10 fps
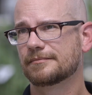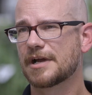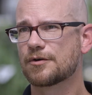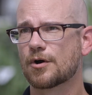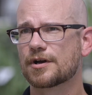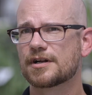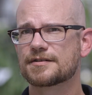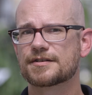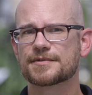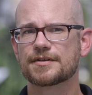
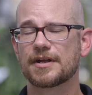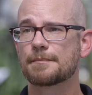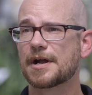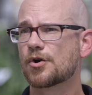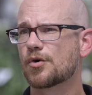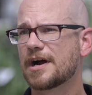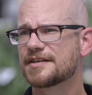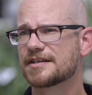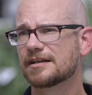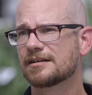Microorganisms like
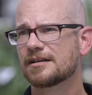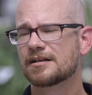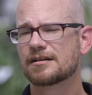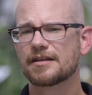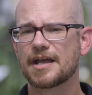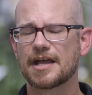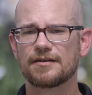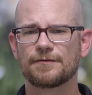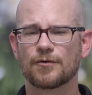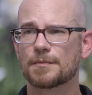mycorrhizae
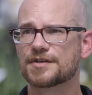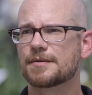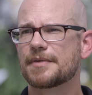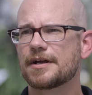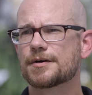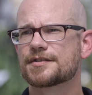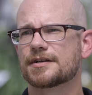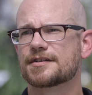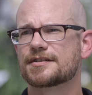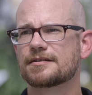that form a
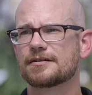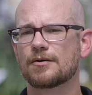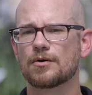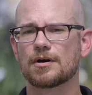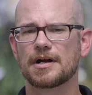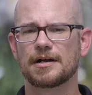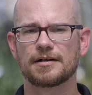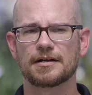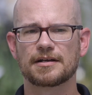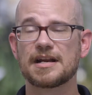symbiosis or
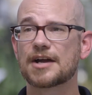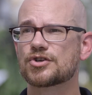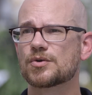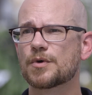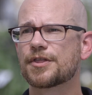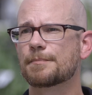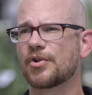a connection with the